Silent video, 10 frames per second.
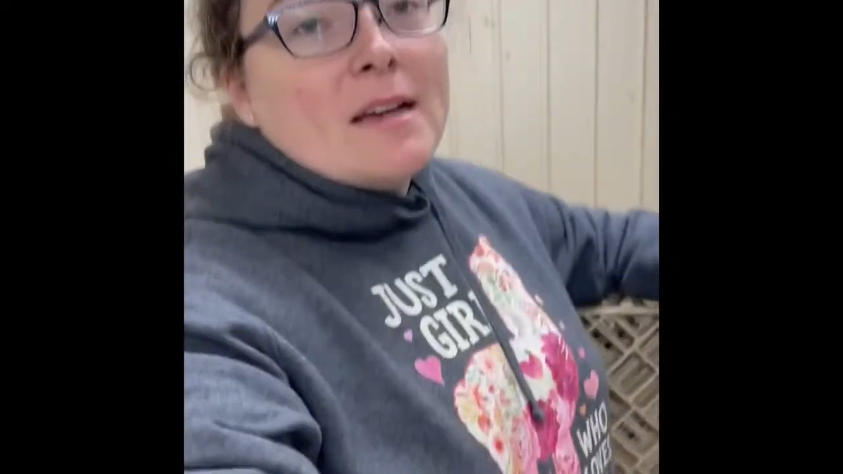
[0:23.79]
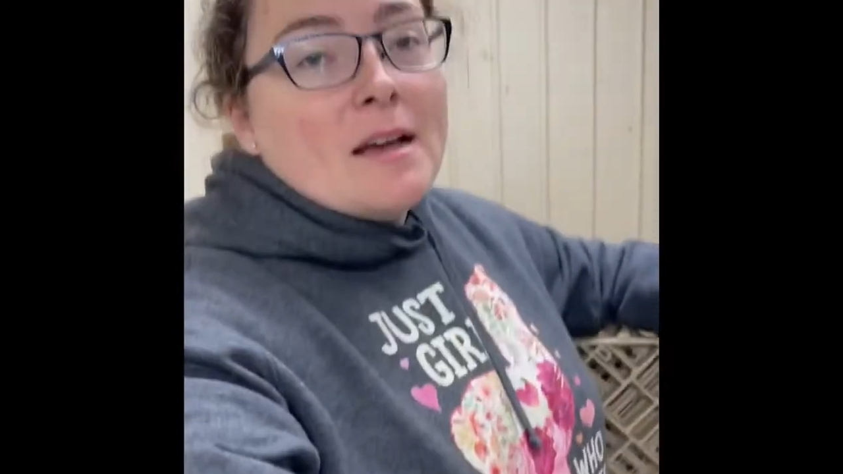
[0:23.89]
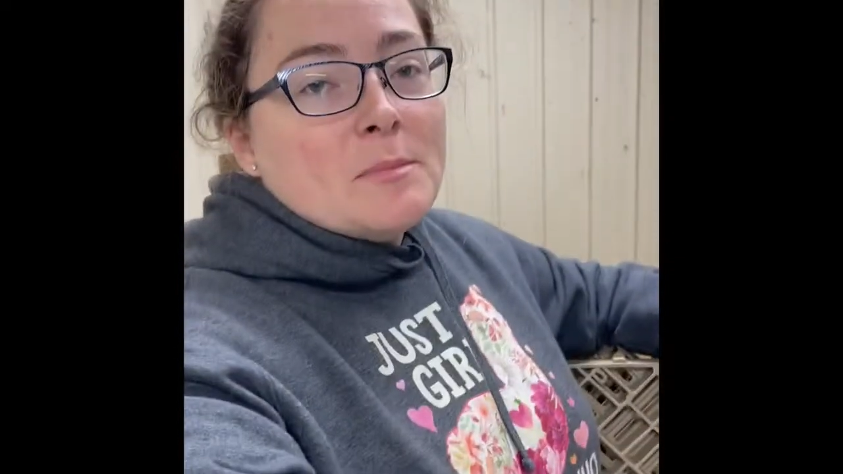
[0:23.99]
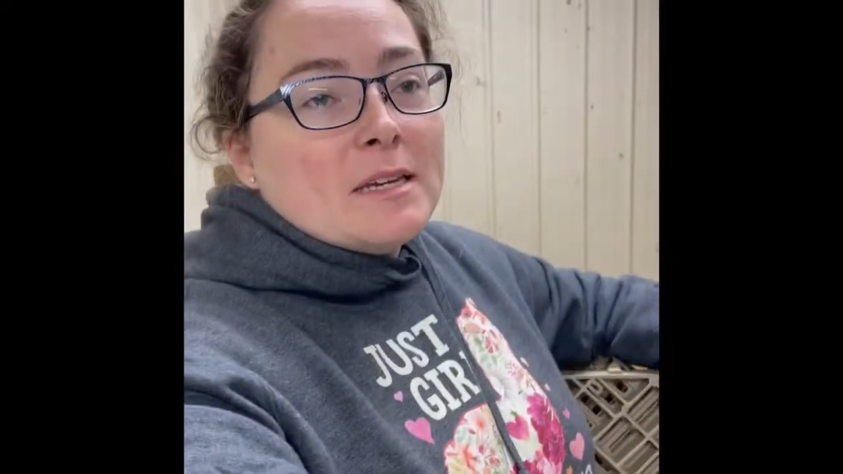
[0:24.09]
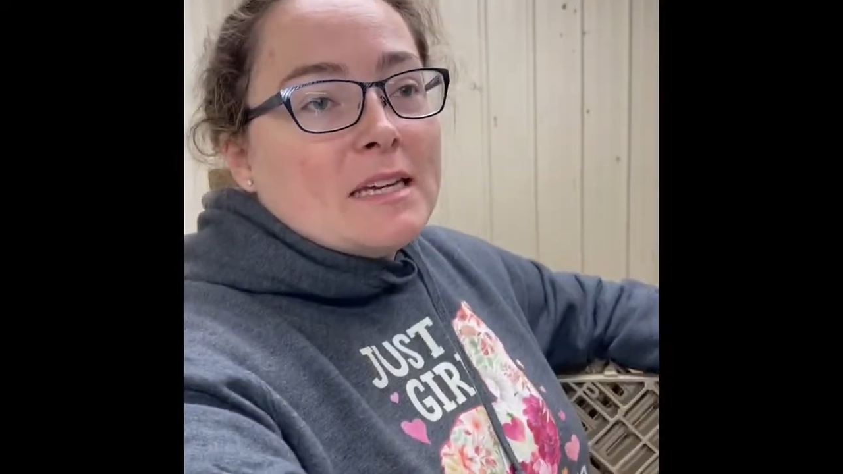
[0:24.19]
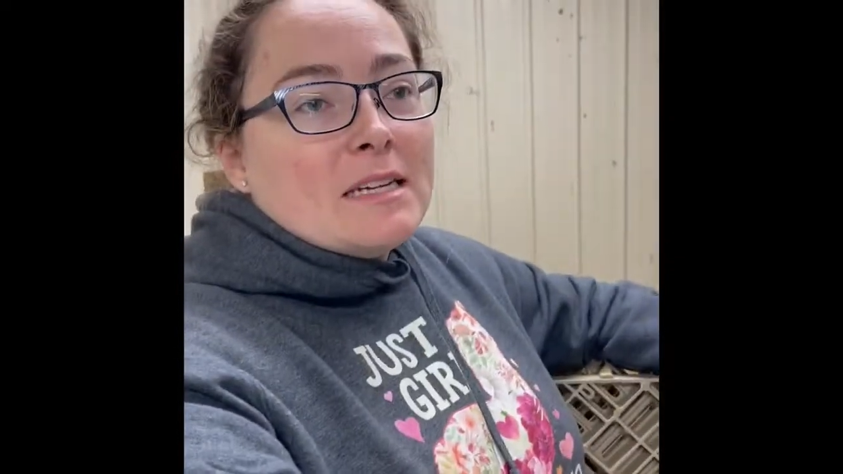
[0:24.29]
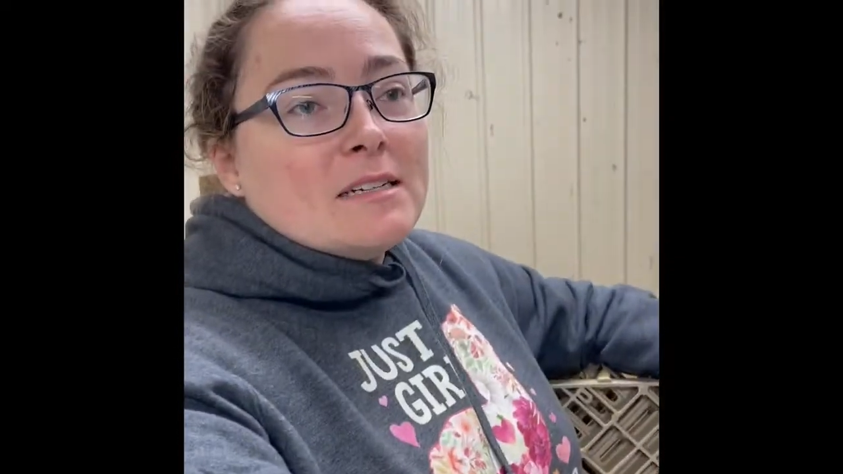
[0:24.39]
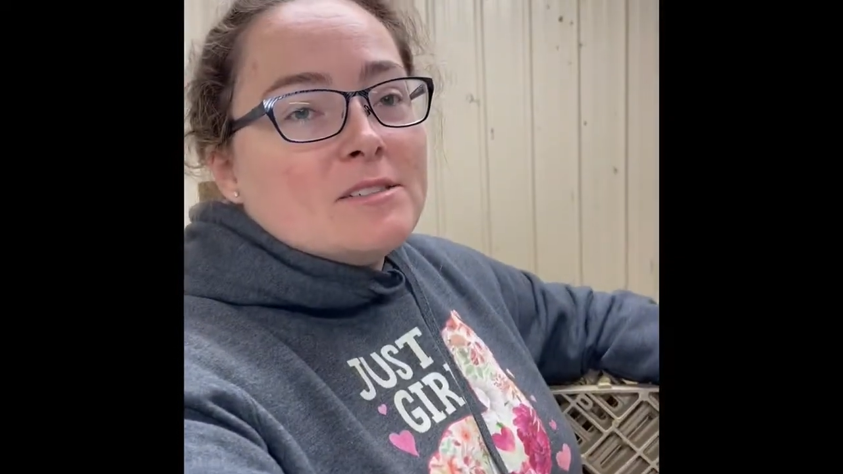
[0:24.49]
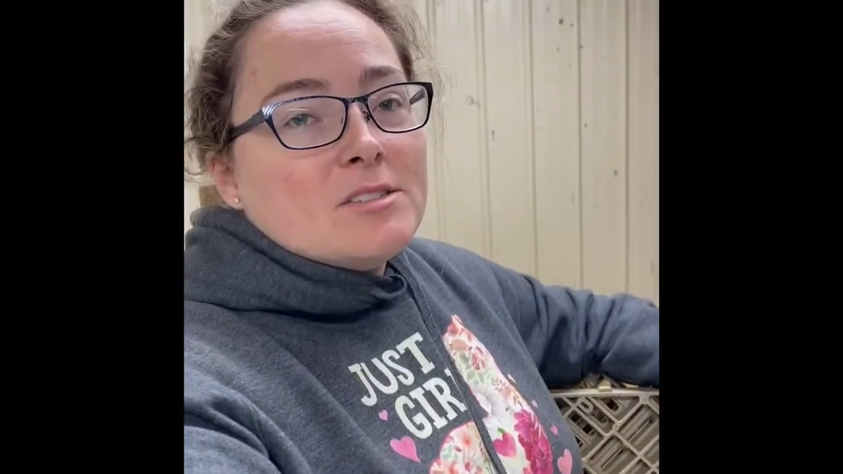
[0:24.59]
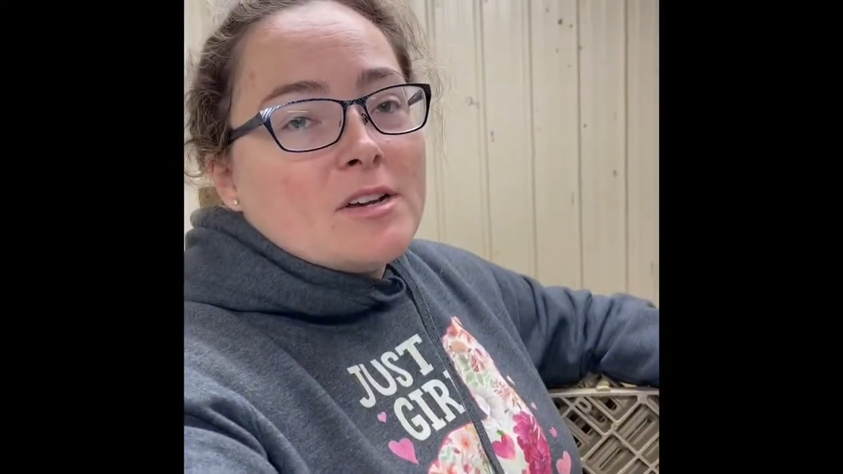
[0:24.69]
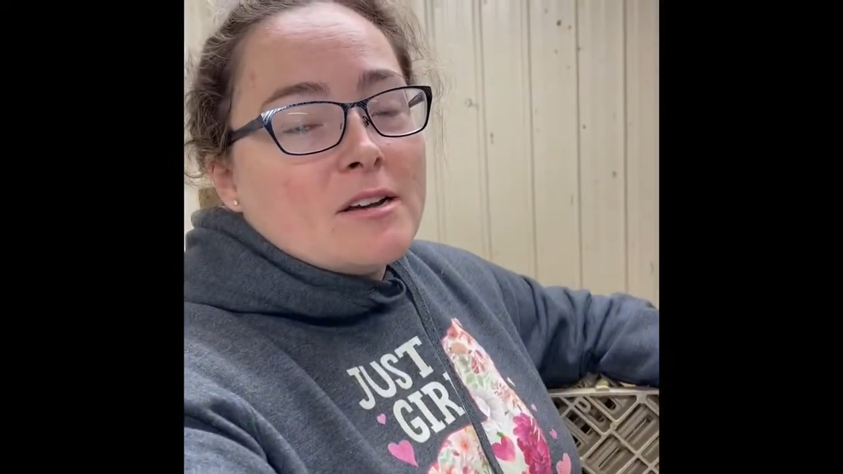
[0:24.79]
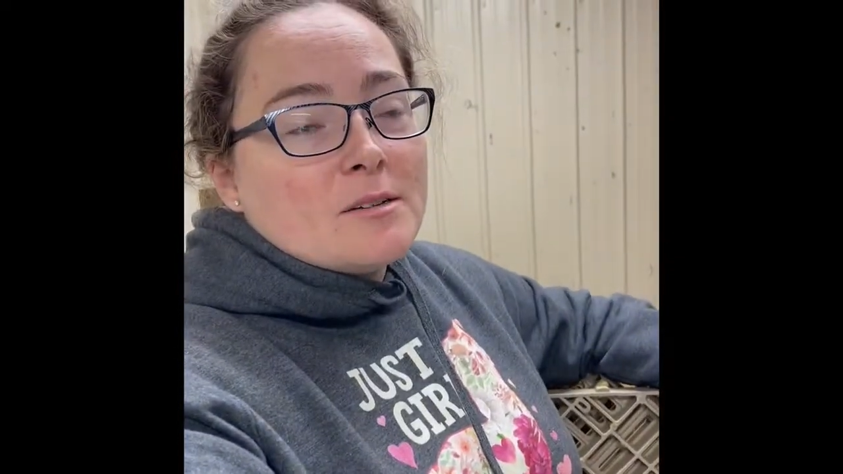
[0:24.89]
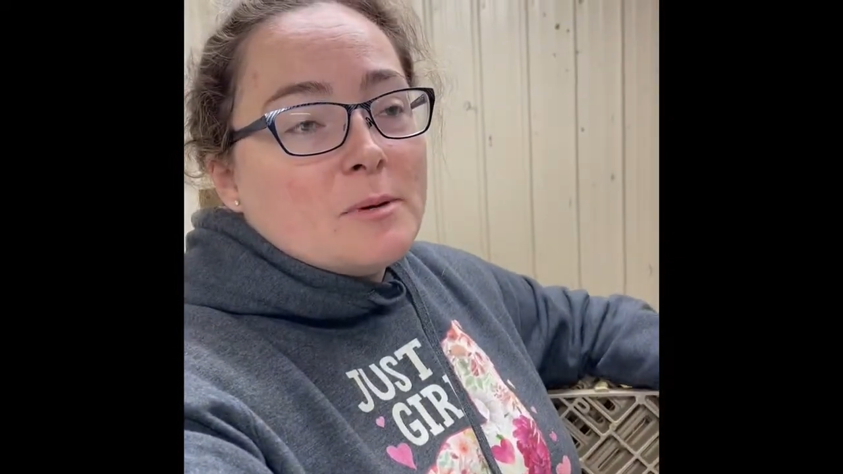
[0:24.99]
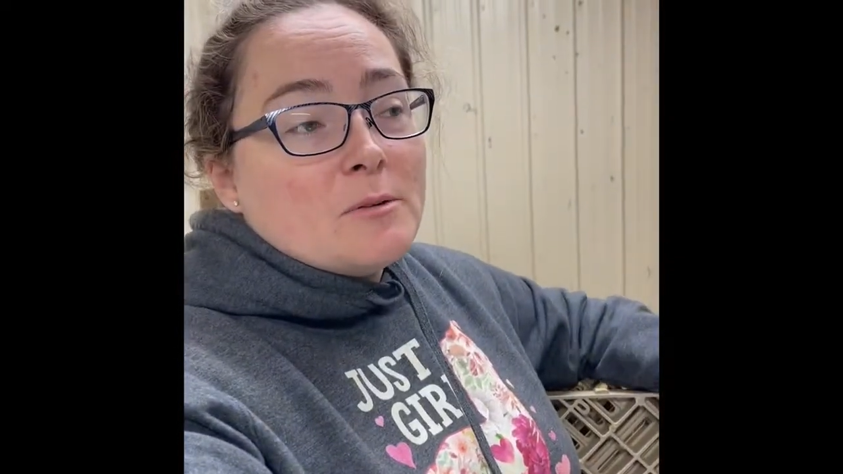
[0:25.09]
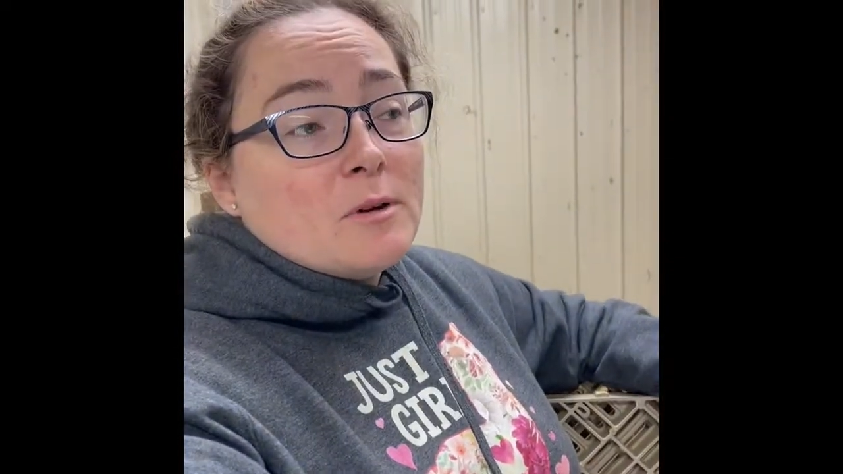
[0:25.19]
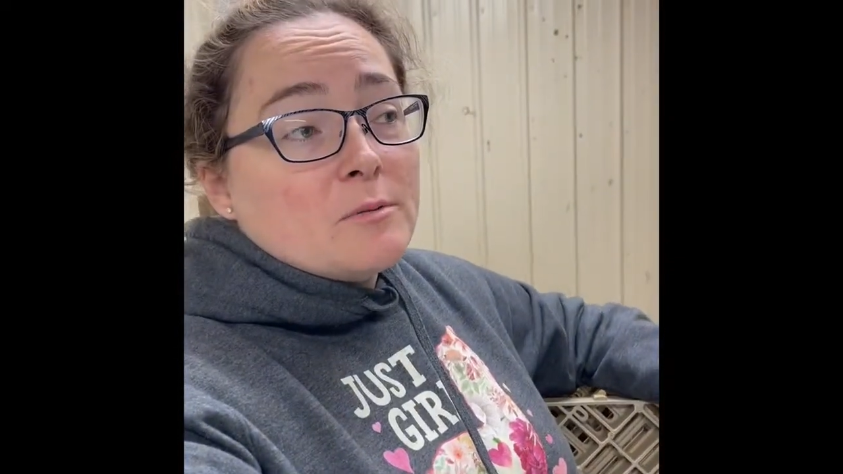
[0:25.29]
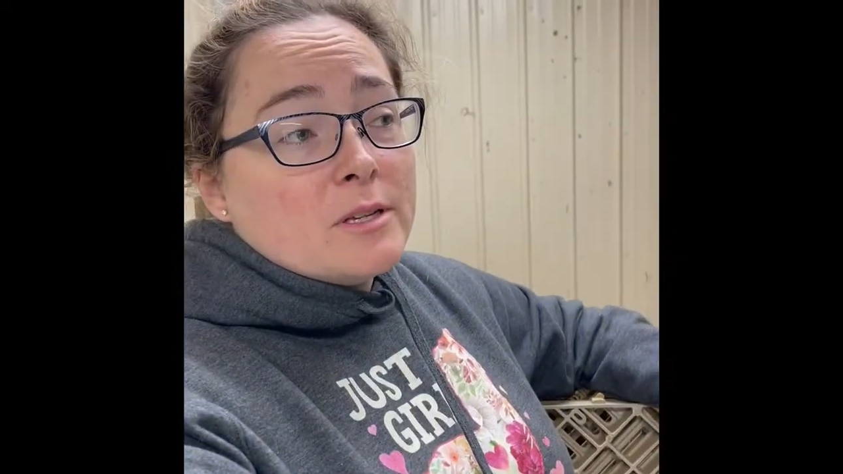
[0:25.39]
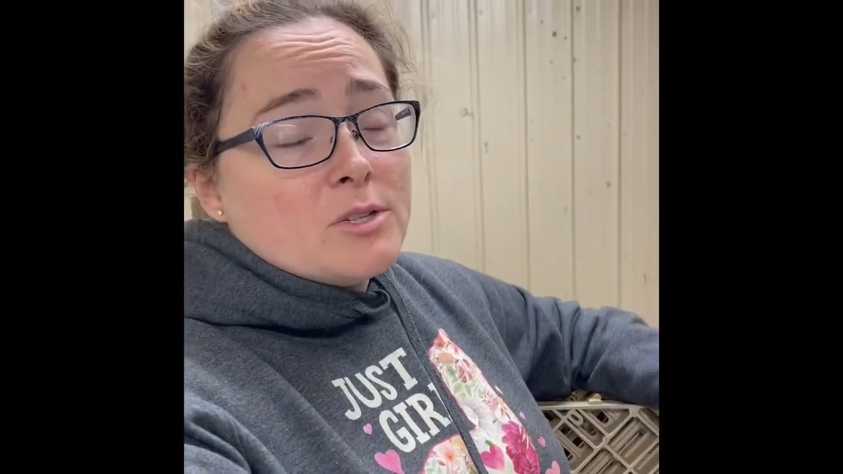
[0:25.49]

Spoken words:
I'm here to talk about what we